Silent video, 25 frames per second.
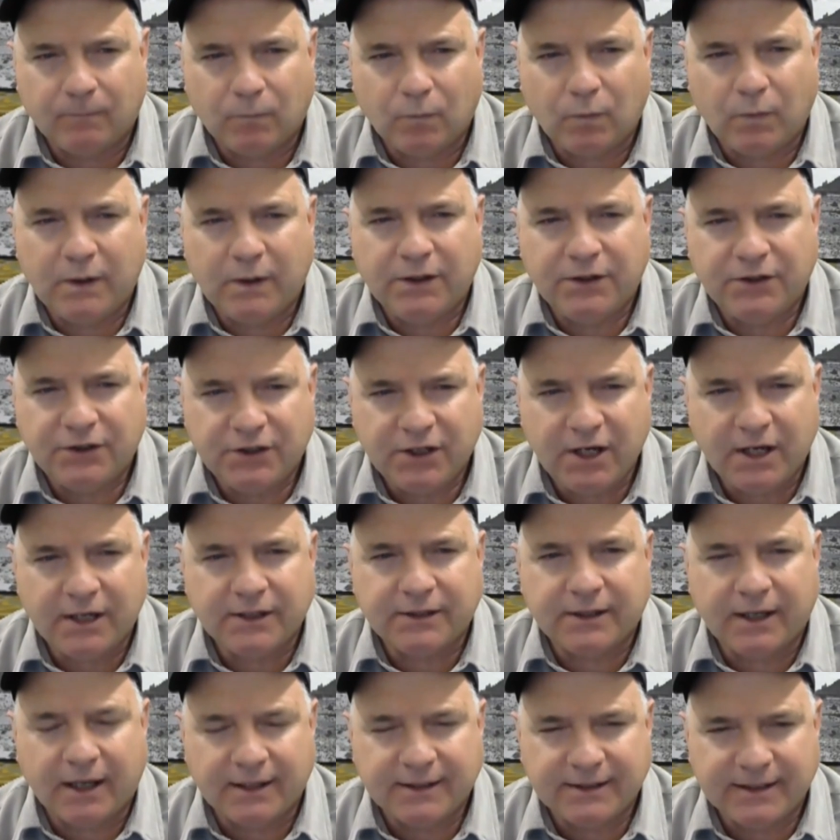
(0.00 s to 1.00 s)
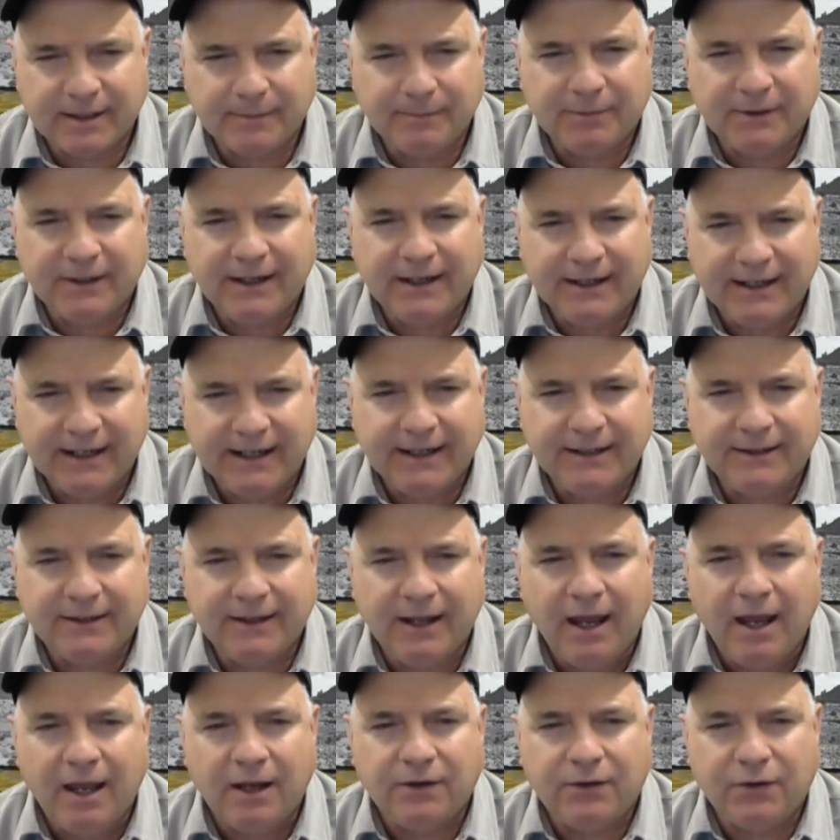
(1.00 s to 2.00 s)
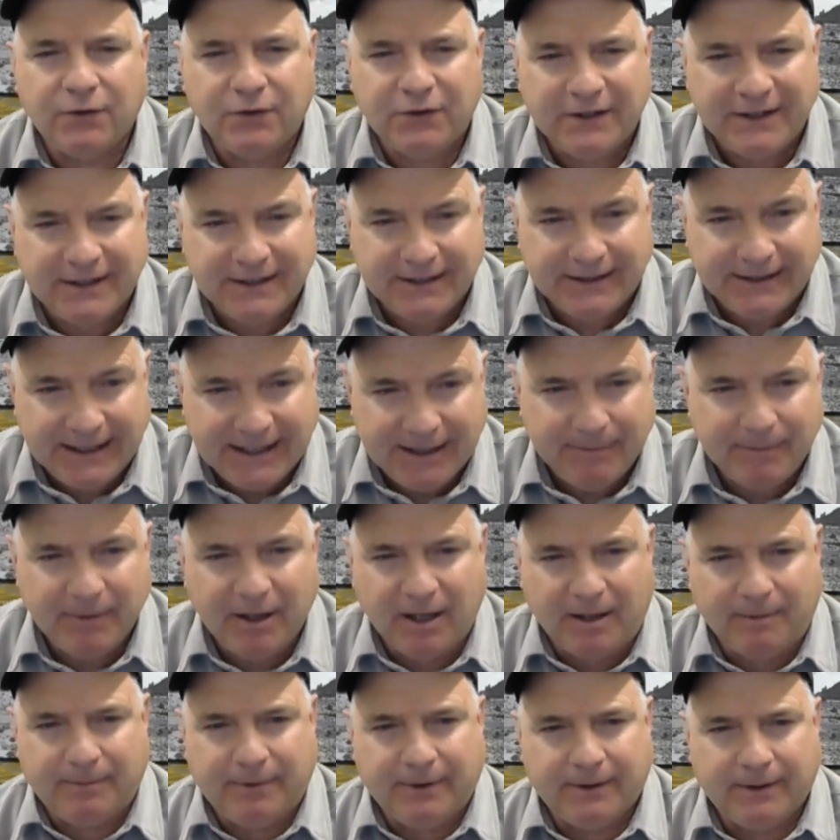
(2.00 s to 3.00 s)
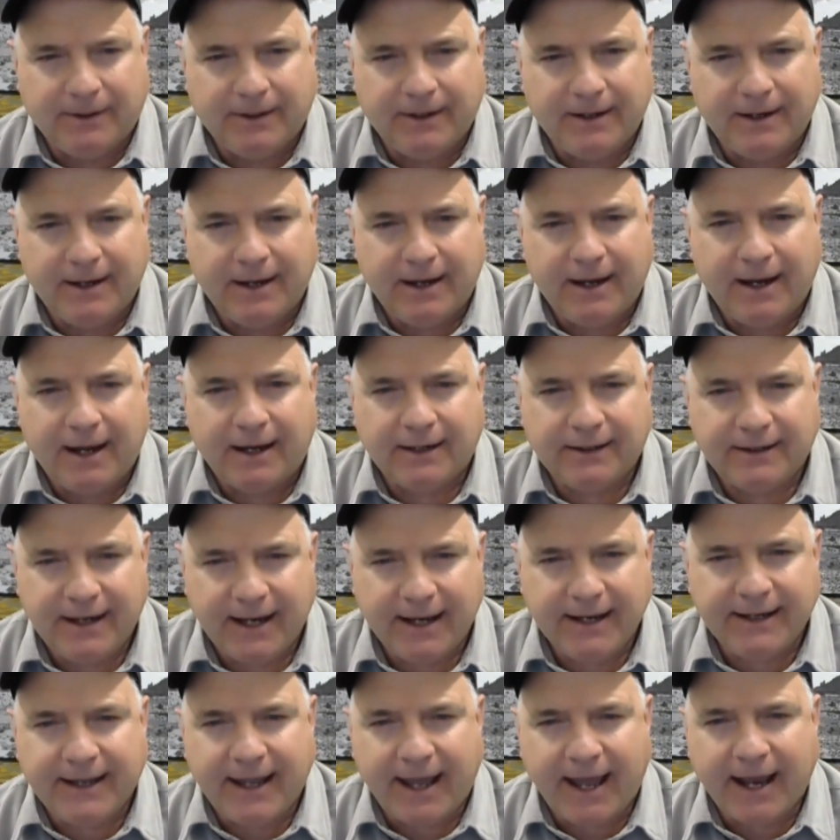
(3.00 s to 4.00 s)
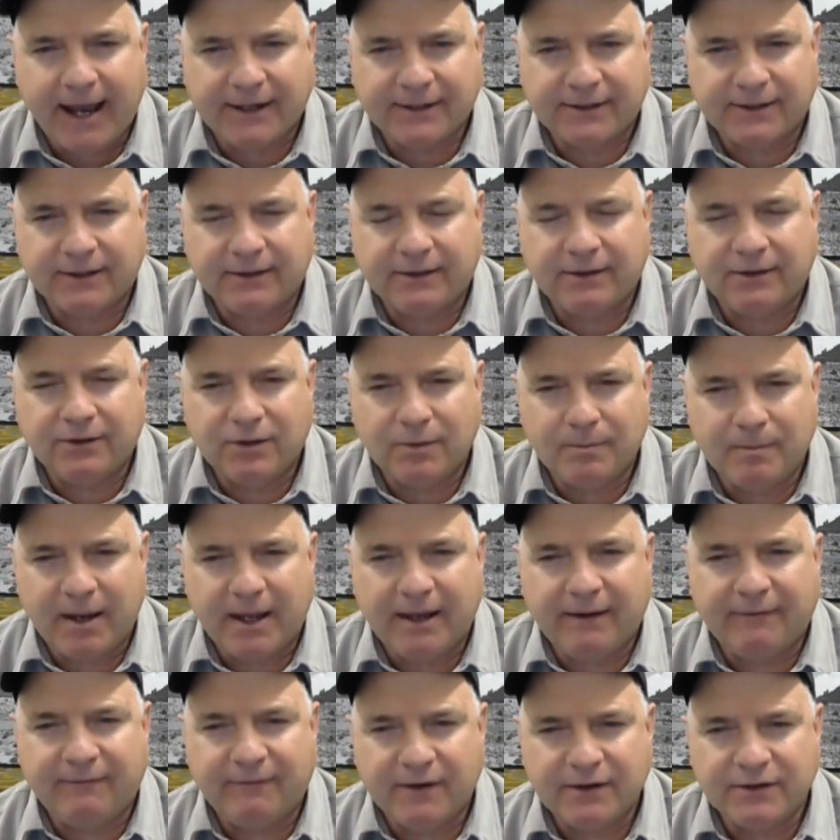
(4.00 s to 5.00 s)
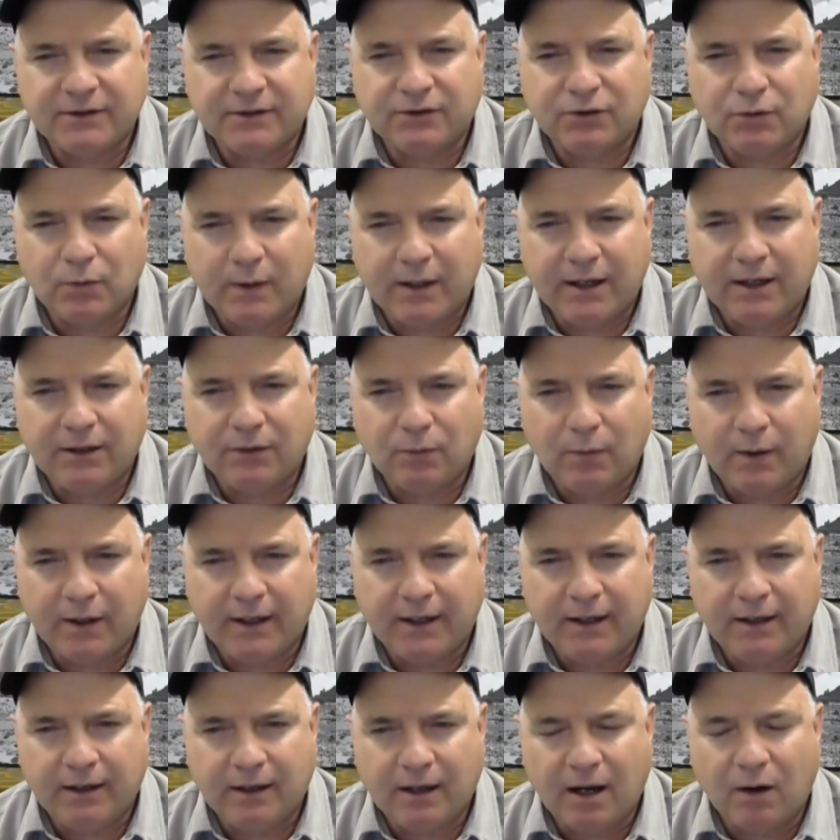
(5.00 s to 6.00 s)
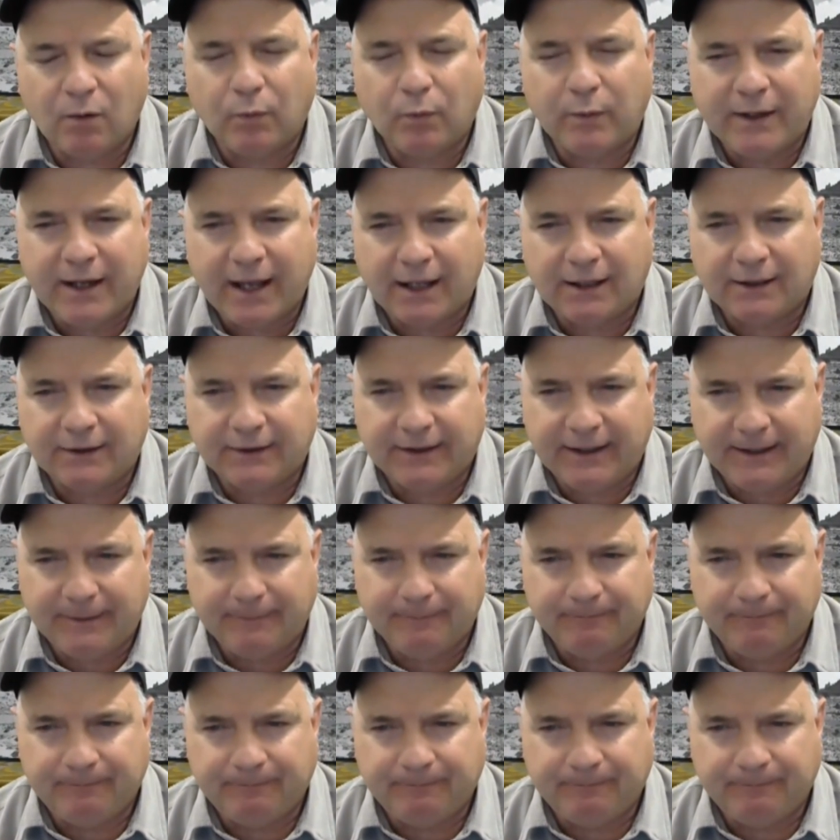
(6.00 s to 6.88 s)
We just simply need to team up and take action to make Vision 2020 a reality.